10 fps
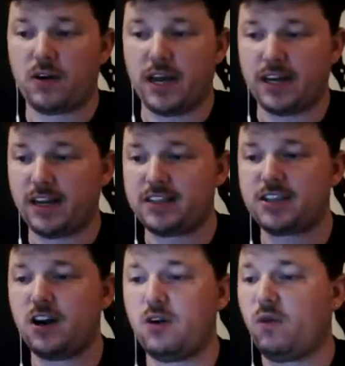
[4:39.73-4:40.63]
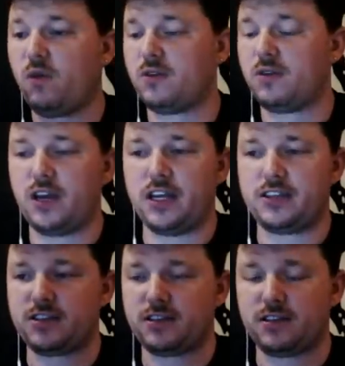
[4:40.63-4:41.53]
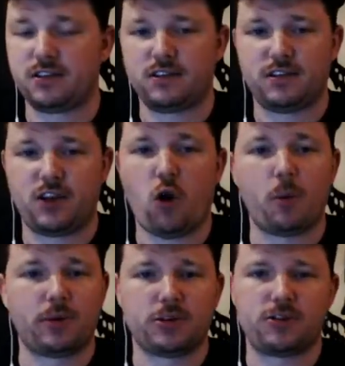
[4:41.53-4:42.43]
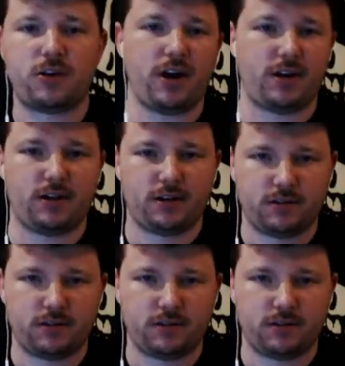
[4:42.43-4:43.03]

okay, let's go when it's the Orbital Strike.